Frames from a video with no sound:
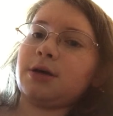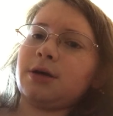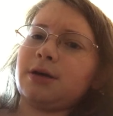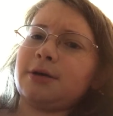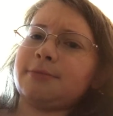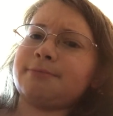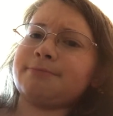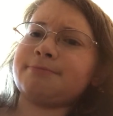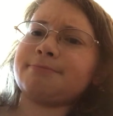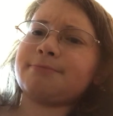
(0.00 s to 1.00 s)

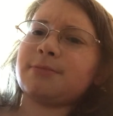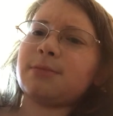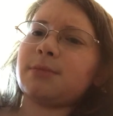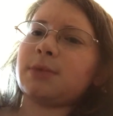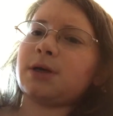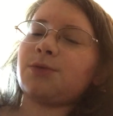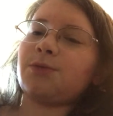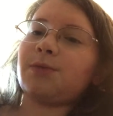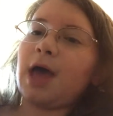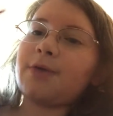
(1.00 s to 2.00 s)
I
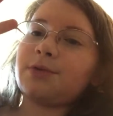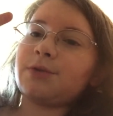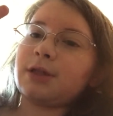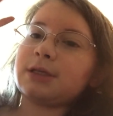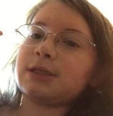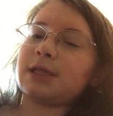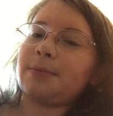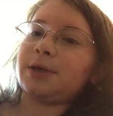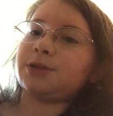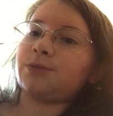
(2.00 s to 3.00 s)
haven't really seen
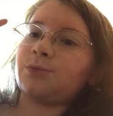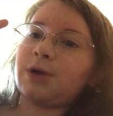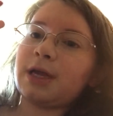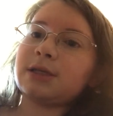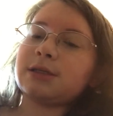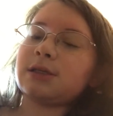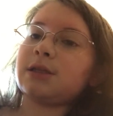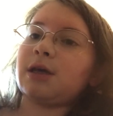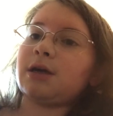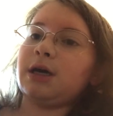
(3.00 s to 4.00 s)
that much from
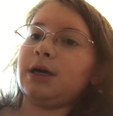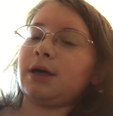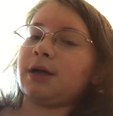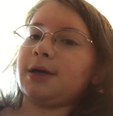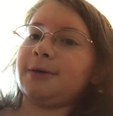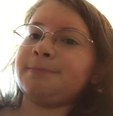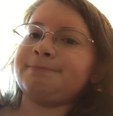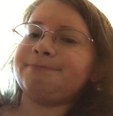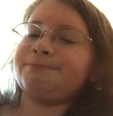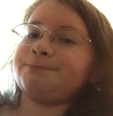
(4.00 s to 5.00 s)
Raisin,
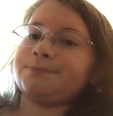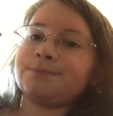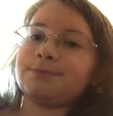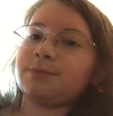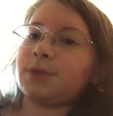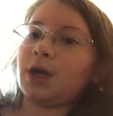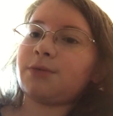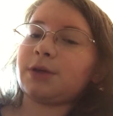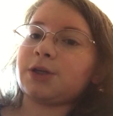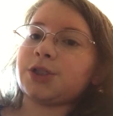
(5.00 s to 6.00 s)

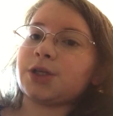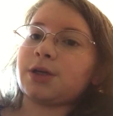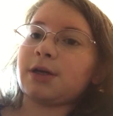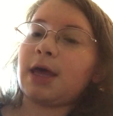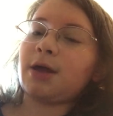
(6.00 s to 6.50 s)
not really sure.